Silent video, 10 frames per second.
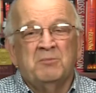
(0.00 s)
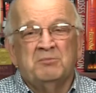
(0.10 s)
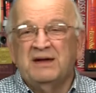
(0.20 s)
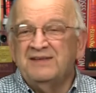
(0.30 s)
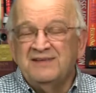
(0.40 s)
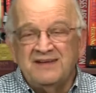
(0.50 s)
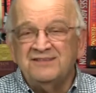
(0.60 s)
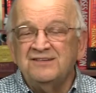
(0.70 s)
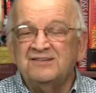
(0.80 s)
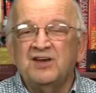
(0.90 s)
But this
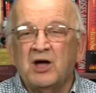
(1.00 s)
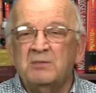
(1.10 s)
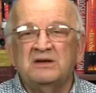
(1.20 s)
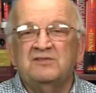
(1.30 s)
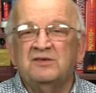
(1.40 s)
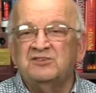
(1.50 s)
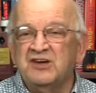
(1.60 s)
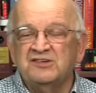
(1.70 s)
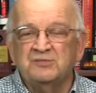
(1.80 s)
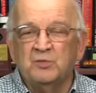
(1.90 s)
installment of the
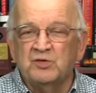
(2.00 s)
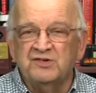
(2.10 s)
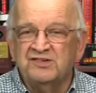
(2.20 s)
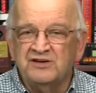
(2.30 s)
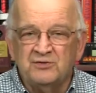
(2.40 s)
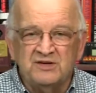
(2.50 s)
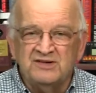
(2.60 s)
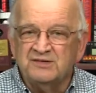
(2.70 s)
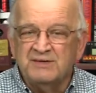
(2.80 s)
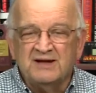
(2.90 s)
Jason Bourne
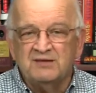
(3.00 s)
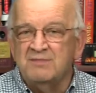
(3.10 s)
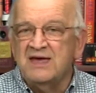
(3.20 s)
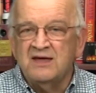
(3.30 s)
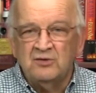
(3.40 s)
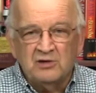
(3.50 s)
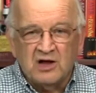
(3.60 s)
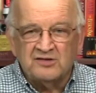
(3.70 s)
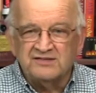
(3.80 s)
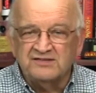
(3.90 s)
series about the man who
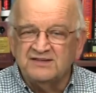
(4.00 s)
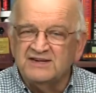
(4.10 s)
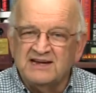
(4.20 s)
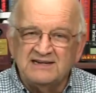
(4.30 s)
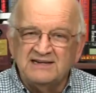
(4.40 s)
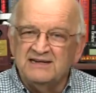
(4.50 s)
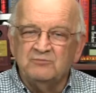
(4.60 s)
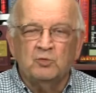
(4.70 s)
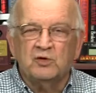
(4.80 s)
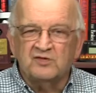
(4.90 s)
lost his identity
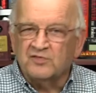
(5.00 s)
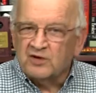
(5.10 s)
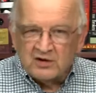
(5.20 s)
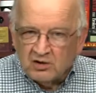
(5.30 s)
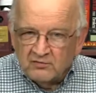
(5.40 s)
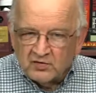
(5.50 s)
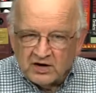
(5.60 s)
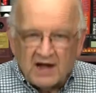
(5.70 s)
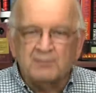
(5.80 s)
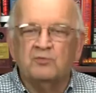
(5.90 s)
and works for a
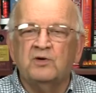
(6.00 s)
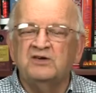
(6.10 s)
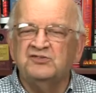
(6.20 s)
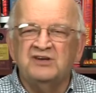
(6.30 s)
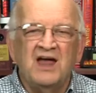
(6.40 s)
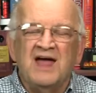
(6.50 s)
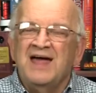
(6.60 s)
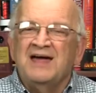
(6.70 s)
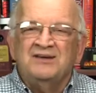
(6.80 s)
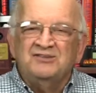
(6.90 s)
covert operation
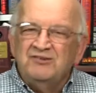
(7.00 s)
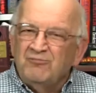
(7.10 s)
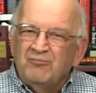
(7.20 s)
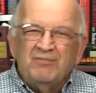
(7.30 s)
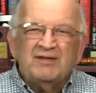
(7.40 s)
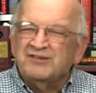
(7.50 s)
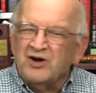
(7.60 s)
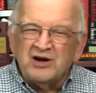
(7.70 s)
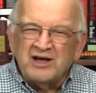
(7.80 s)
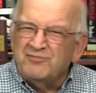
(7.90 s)

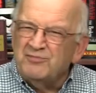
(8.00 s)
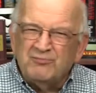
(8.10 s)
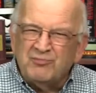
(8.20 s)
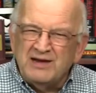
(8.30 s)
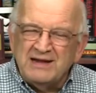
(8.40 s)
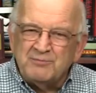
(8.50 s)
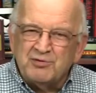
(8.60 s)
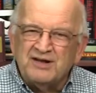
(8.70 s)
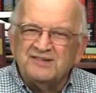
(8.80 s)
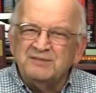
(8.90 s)
started off really
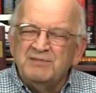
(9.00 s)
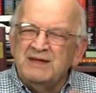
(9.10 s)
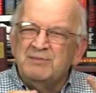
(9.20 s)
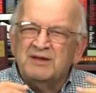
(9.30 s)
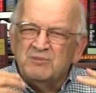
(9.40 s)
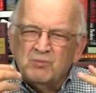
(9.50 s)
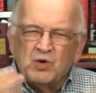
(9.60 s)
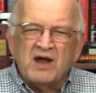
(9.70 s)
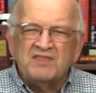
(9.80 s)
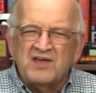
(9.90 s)
impressing me, but the
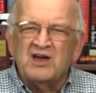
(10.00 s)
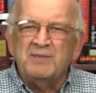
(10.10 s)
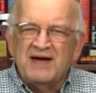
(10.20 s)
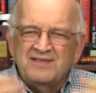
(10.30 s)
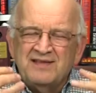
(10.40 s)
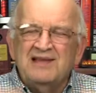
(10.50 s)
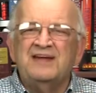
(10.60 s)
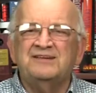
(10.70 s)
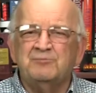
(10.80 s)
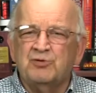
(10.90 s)
more I thought about it, the
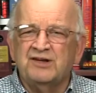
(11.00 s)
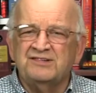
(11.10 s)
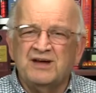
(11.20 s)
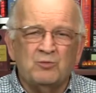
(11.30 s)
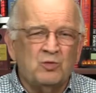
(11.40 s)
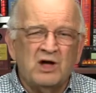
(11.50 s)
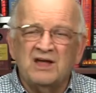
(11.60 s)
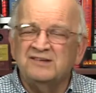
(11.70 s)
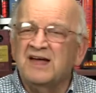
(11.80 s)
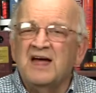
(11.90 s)
less impressed I
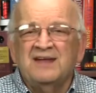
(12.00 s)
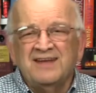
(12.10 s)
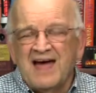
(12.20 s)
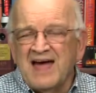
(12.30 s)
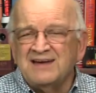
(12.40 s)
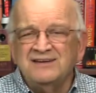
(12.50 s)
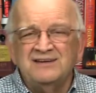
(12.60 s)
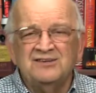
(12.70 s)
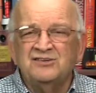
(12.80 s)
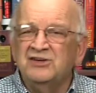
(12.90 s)
was. The acting
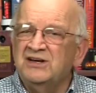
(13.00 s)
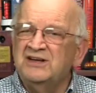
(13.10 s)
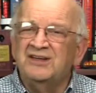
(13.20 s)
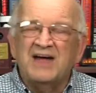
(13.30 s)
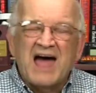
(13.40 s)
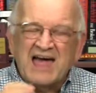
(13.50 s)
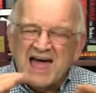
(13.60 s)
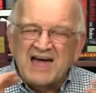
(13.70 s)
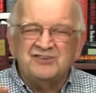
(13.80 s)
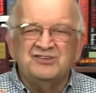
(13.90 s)
is good. The
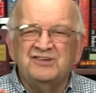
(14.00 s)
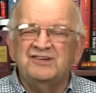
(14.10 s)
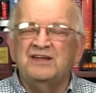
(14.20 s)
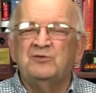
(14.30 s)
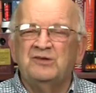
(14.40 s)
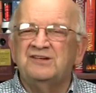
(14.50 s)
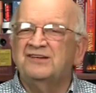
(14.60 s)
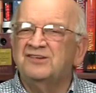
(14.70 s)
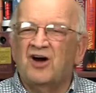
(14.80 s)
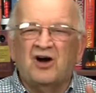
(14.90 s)
action
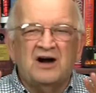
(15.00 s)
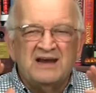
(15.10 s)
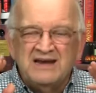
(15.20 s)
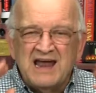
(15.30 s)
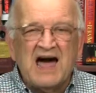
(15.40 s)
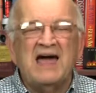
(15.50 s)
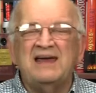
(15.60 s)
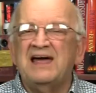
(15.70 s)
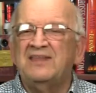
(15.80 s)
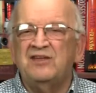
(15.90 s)
sequences are at
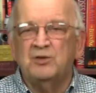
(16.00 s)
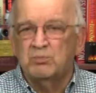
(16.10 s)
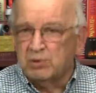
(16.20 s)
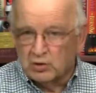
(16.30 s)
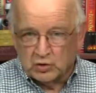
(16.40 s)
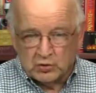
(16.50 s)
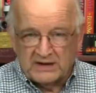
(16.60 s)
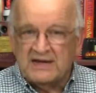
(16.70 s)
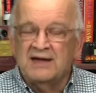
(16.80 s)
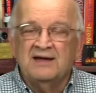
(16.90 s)
night and they're
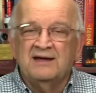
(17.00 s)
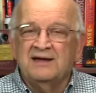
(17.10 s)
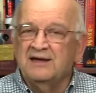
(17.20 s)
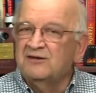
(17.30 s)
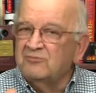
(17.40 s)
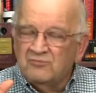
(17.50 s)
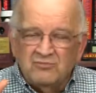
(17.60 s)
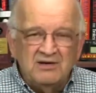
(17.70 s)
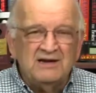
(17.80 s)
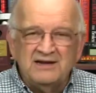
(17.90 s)
blurry and
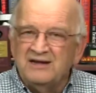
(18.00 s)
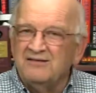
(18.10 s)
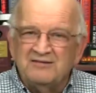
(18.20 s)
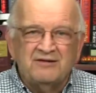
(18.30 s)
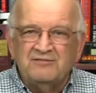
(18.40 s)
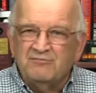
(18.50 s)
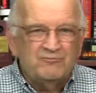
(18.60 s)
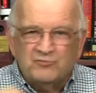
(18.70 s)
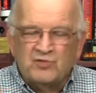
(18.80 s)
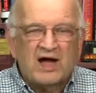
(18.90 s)
really
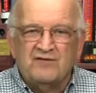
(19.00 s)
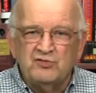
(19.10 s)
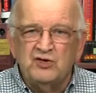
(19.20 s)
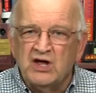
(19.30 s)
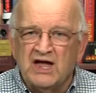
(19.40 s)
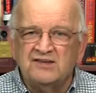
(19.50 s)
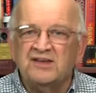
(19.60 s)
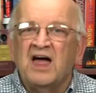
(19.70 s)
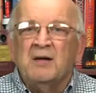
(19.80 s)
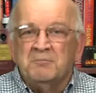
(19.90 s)
drive you nuts.
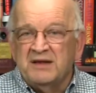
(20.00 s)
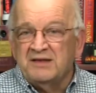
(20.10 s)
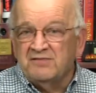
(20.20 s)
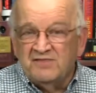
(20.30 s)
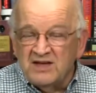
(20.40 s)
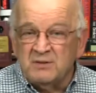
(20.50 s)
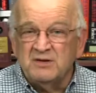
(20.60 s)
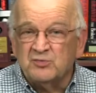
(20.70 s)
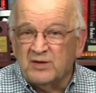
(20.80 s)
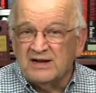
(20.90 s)
But the film
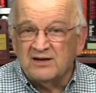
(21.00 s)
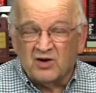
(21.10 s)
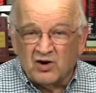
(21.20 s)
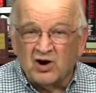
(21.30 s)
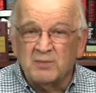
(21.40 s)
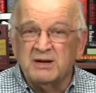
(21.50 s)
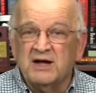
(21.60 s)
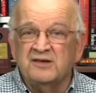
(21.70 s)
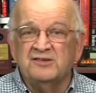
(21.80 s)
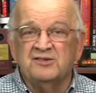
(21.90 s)
is rated R
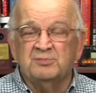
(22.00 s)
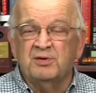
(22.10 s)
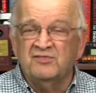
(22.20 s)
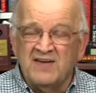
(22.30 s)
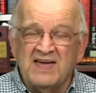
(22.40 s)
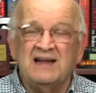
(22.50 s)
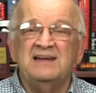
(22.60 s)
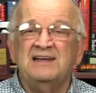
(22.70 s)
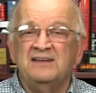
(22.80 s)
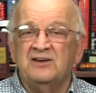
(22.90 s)
because there's
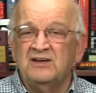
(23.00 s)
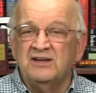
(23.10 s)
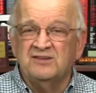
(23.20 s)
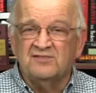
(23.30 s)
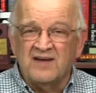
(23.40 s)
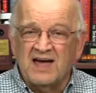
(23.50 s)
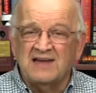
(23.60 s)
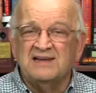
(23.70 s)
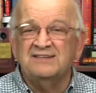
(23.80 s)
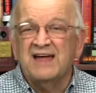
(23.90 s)
profanity and there is
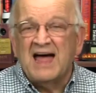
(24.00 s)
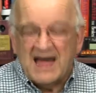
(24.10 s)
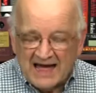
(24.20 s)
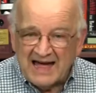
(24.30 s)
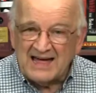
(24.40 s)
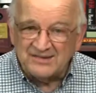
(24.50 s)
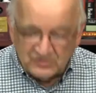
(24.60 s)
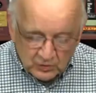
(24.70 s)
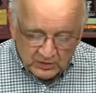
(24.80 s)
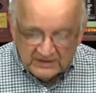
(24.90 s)
violence. I
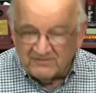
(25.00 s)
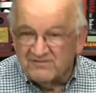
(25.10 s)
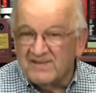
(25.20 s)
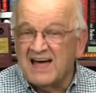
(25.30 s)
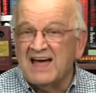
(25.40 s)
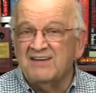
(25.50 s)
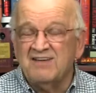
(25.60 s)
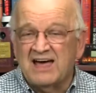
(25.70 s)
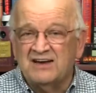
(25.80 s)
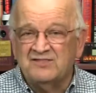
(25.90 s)
scored it 5
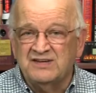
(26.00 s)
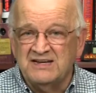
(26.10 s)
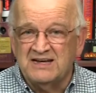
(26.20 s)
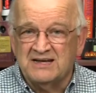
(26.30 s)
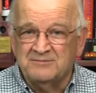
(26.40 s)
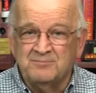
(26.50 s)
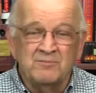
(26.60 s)
out of 10.